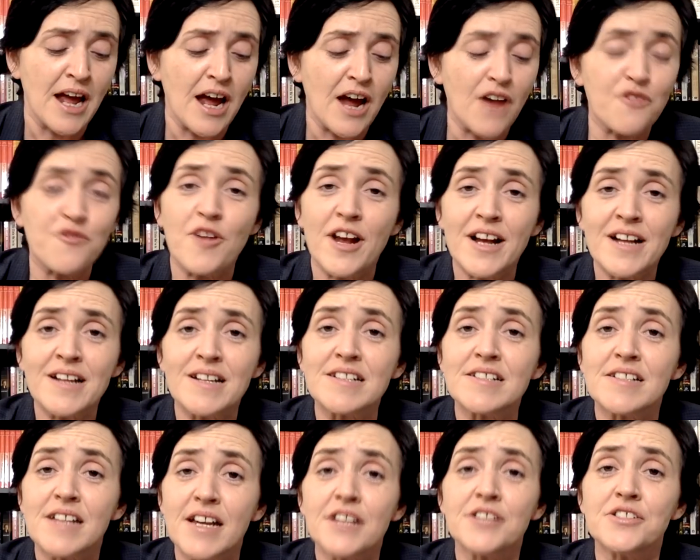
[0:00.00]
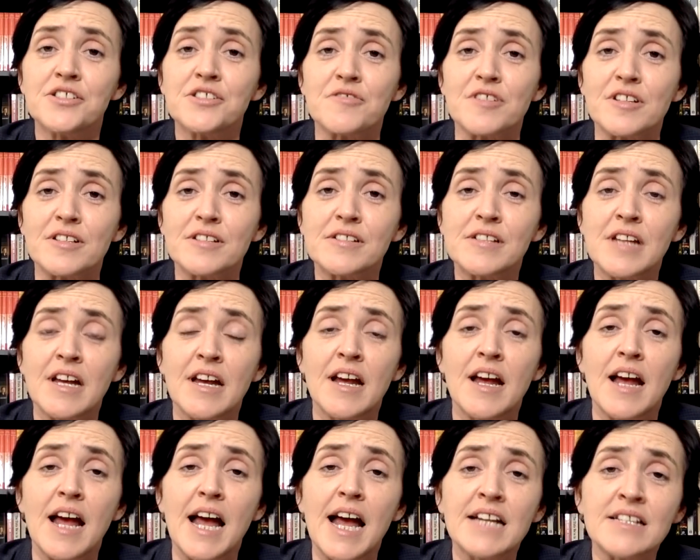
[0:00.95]
are frankly dangerous.
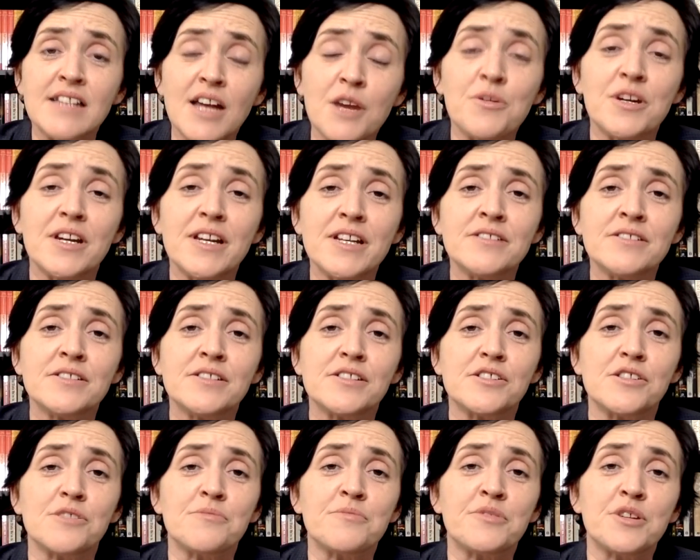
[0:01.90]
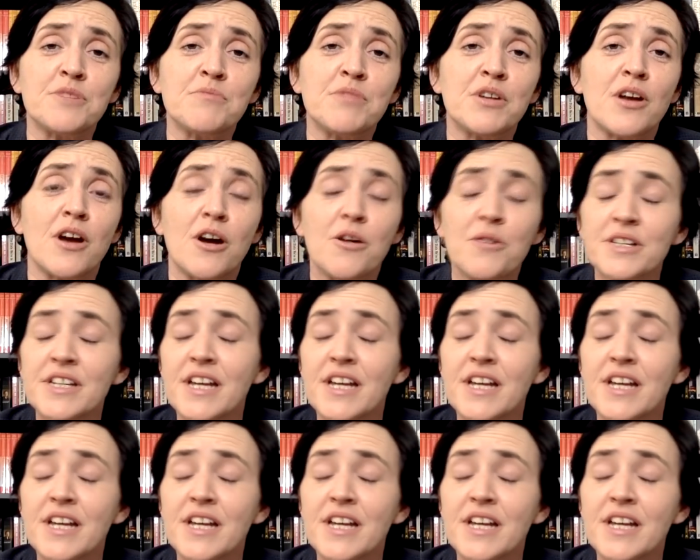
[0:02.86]
And I will link to something below.